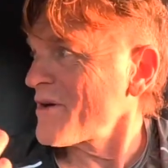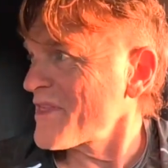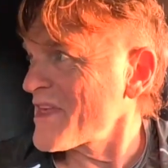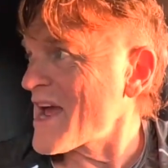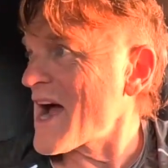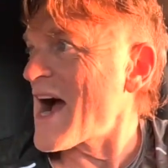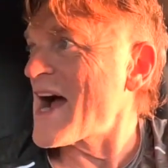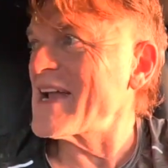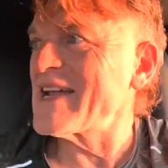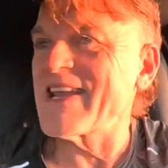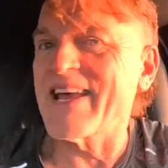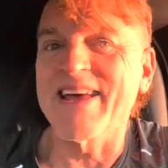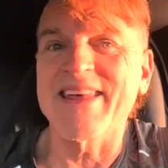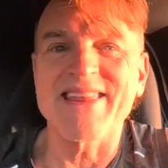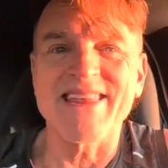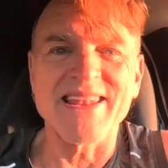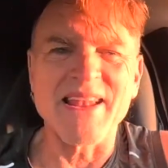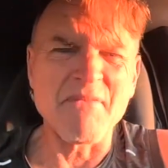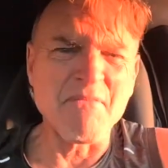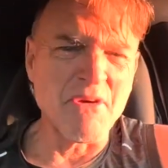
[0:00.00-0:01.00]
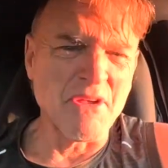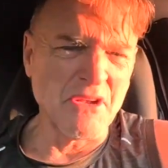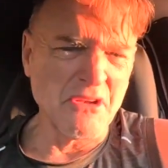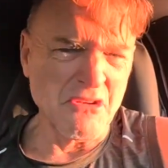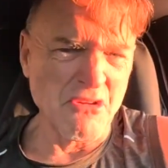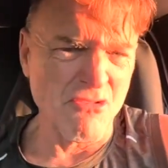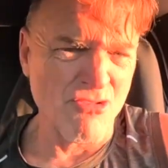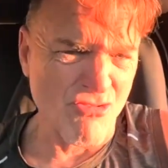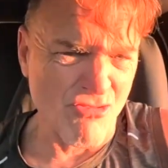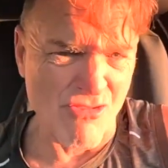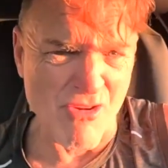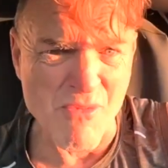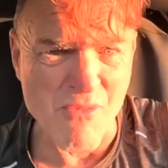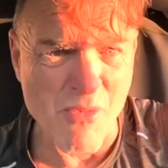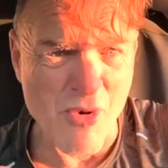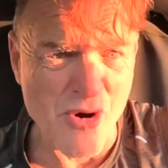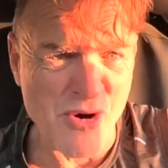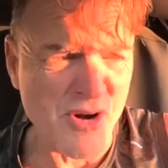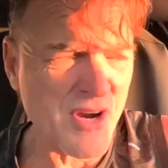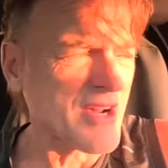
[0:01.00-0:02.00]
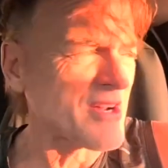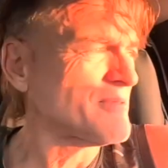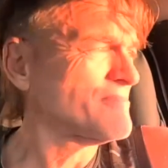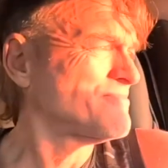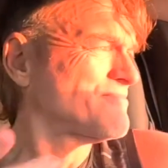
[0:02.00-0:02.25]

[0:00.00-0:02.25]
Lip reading: the idea that I'm going to do trim work,